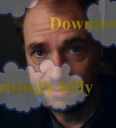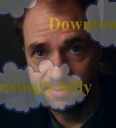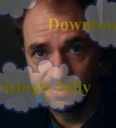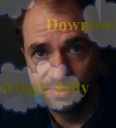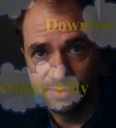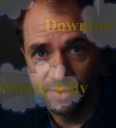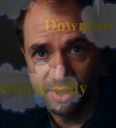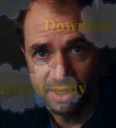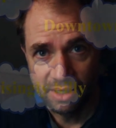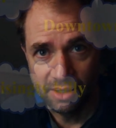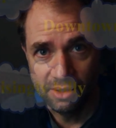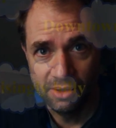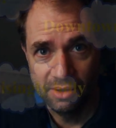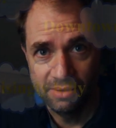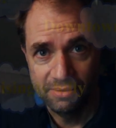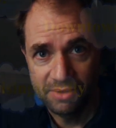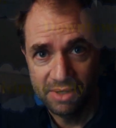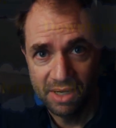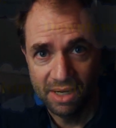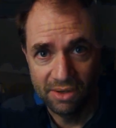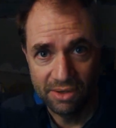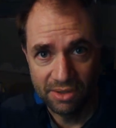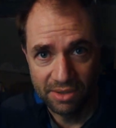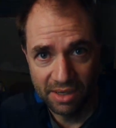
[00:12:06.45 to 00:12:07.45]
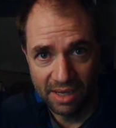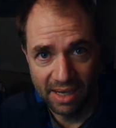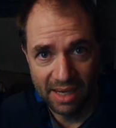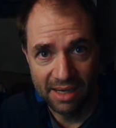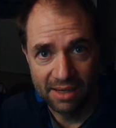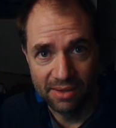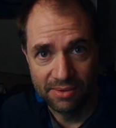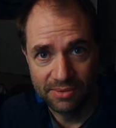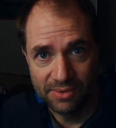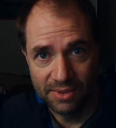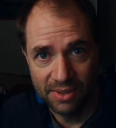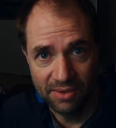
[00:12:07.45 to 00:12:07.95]
Like you'll have tired
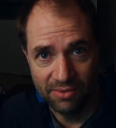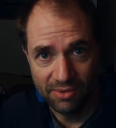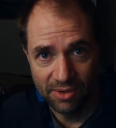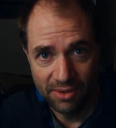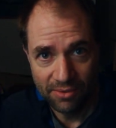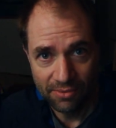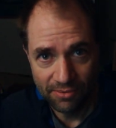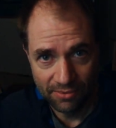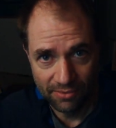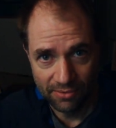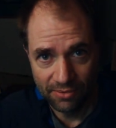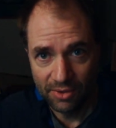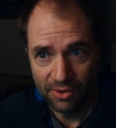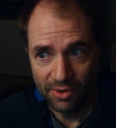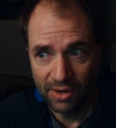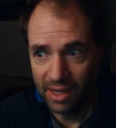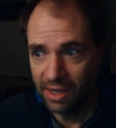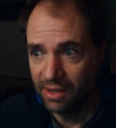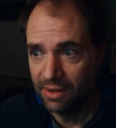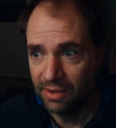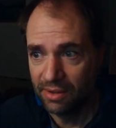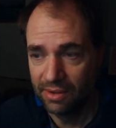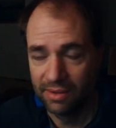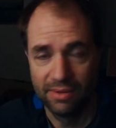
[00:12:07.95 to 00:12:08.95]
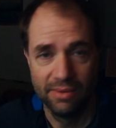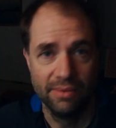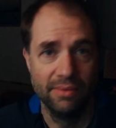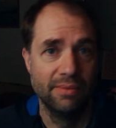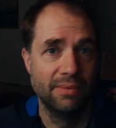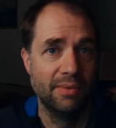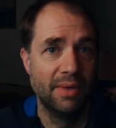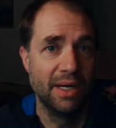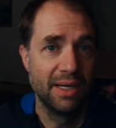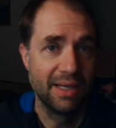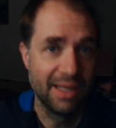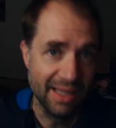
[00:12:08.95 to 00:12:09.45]
calves even if you're not
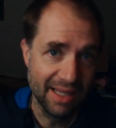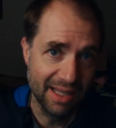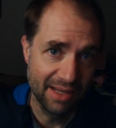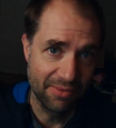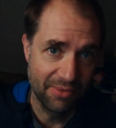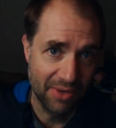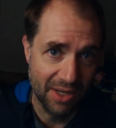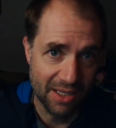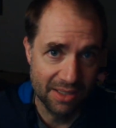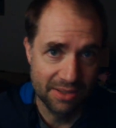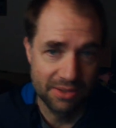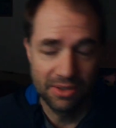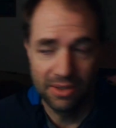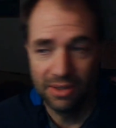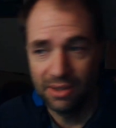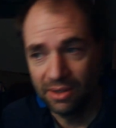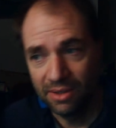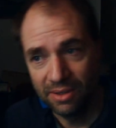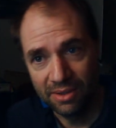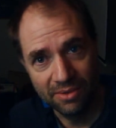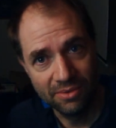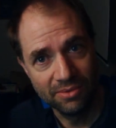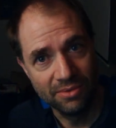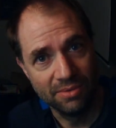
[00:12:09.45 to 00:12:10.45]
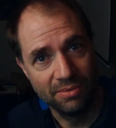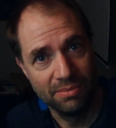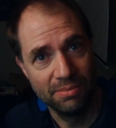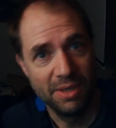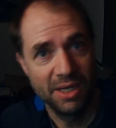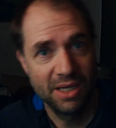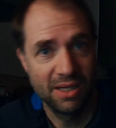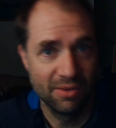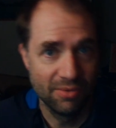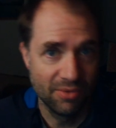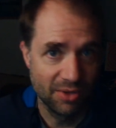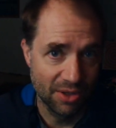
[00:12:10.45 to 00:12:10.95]
walking that fast and you don't
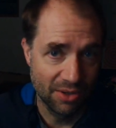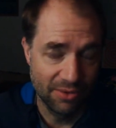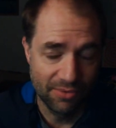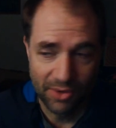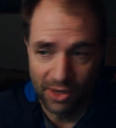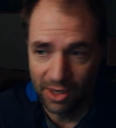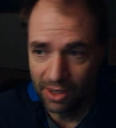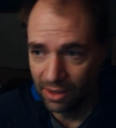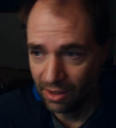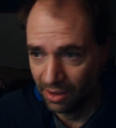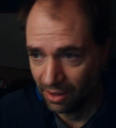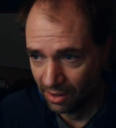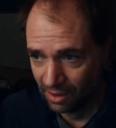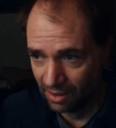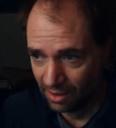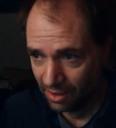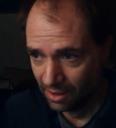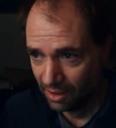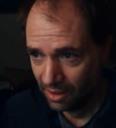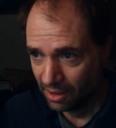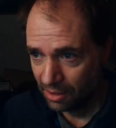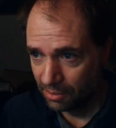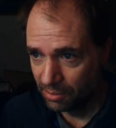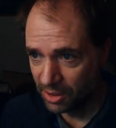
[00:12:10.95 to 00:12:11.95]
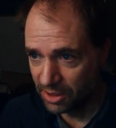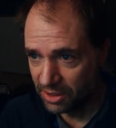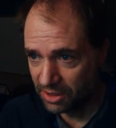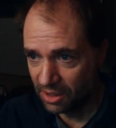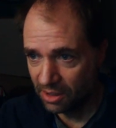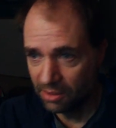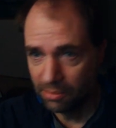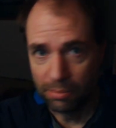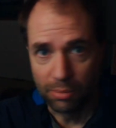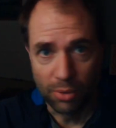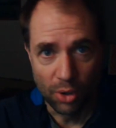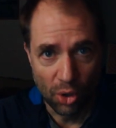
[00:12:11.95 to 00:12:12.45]
make it very far. But the
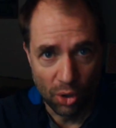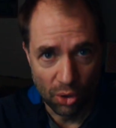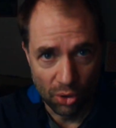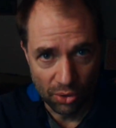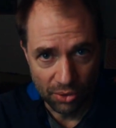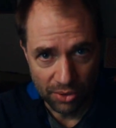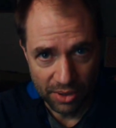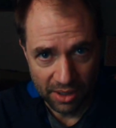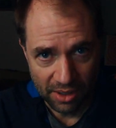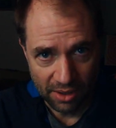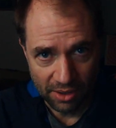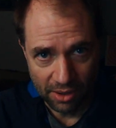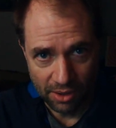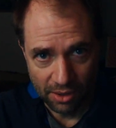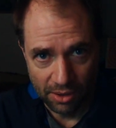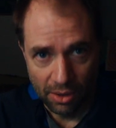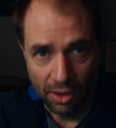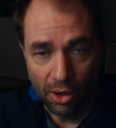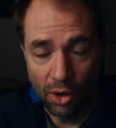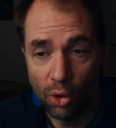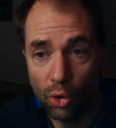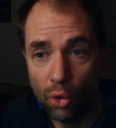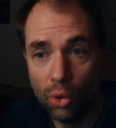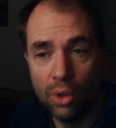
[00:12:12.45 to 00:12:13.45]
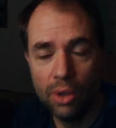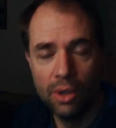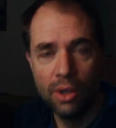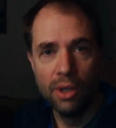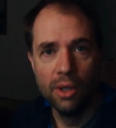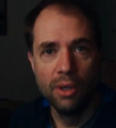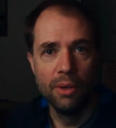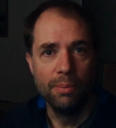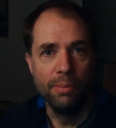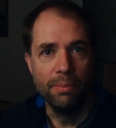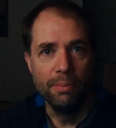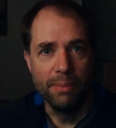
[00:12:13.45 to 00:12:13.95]
Broad here, oh,
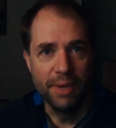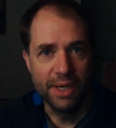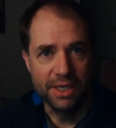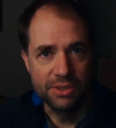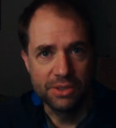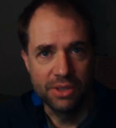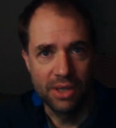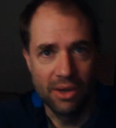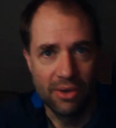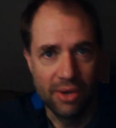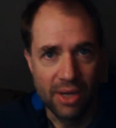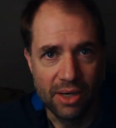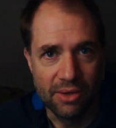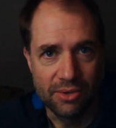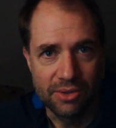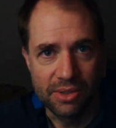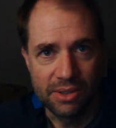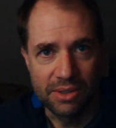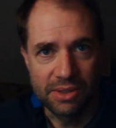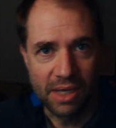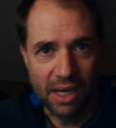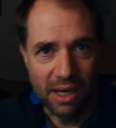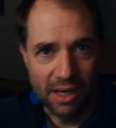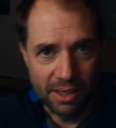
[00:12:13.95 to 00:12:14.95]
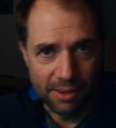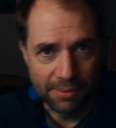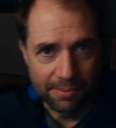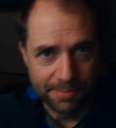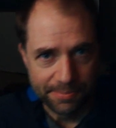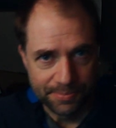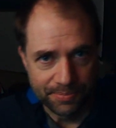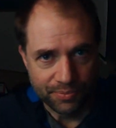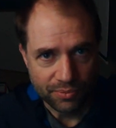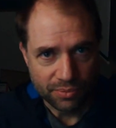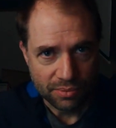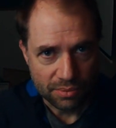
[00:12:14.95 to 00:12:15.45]
big shout out to Todd
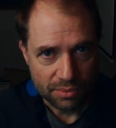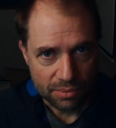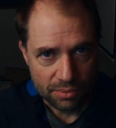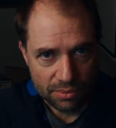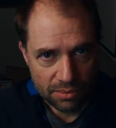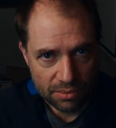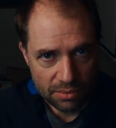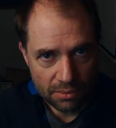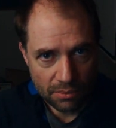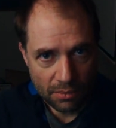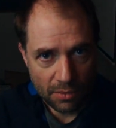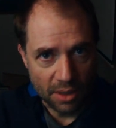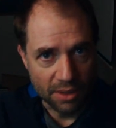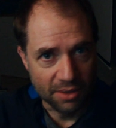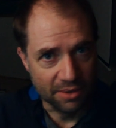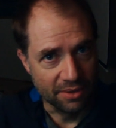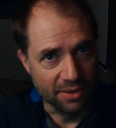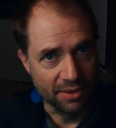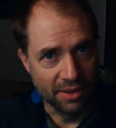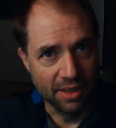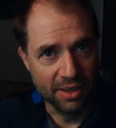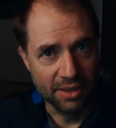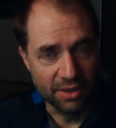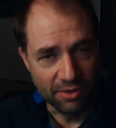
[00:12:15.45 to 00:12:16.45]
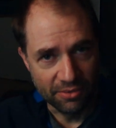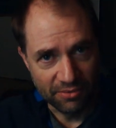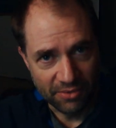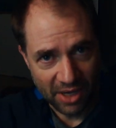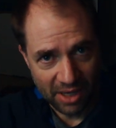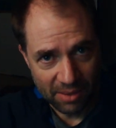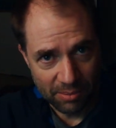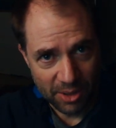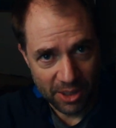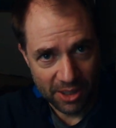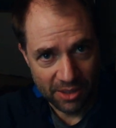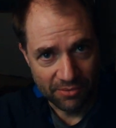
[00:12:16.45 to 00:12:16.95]
and your
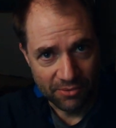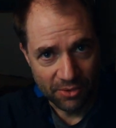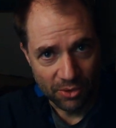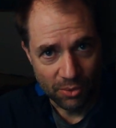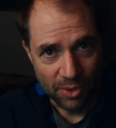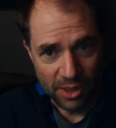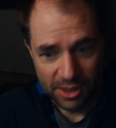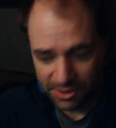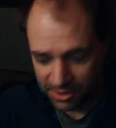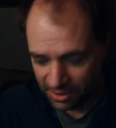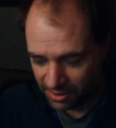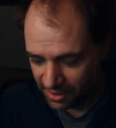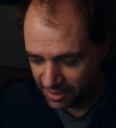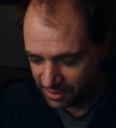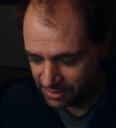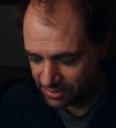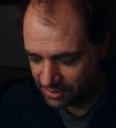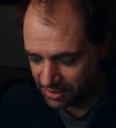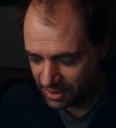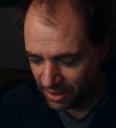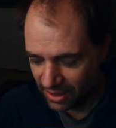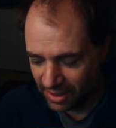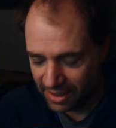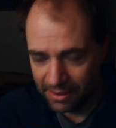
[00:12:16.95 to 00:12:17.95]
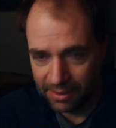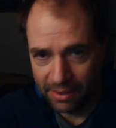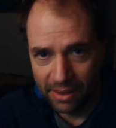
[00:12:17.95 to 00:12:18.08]
family if you're watching this, Todd.